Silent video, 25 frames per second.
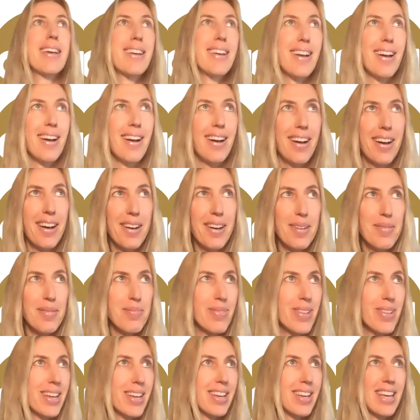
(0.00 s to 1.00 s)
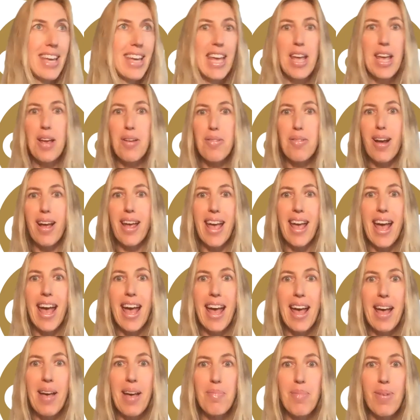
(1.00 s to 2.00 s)
here
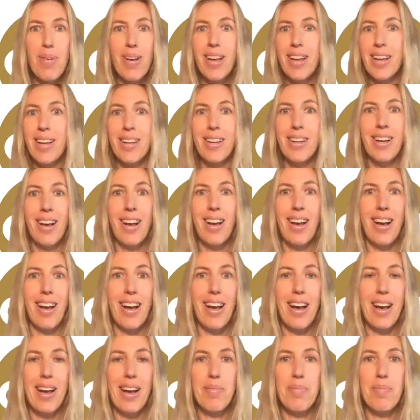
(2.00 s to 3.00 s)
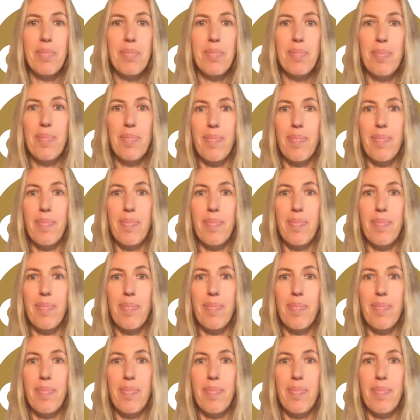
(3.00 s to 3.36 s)
I am,